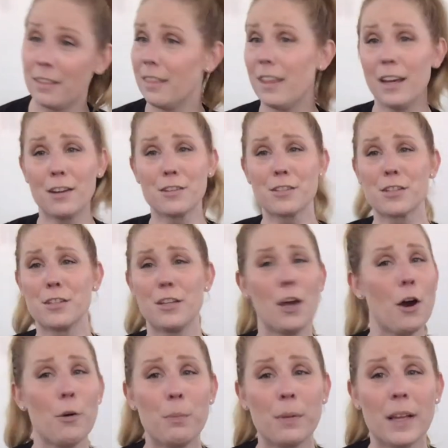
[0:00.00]
There's
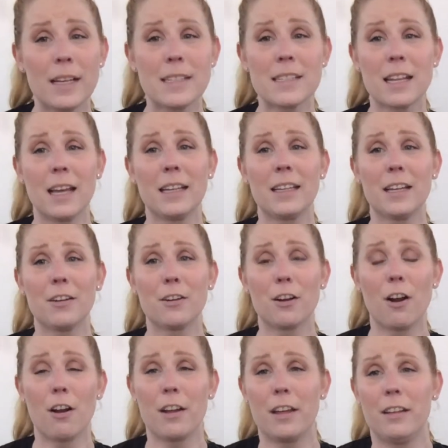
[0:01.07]
no place like
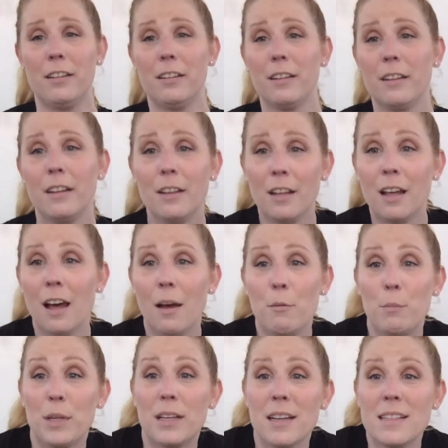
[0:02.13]
kindergarten
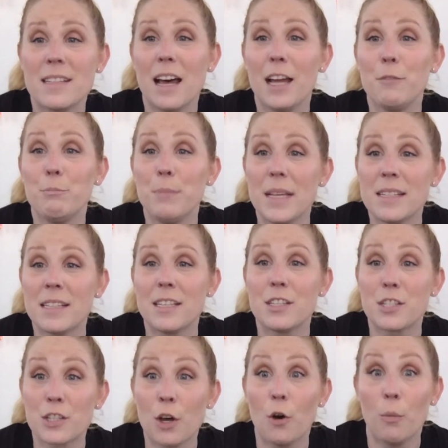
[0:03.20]
because I miss it
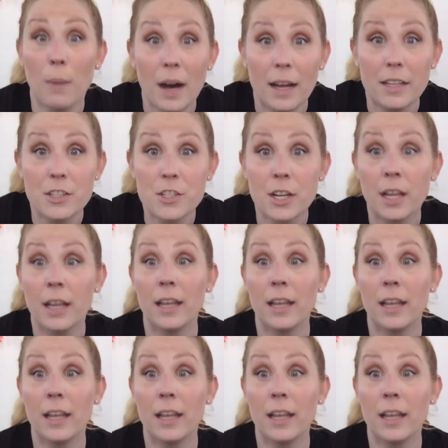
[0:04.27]
so much.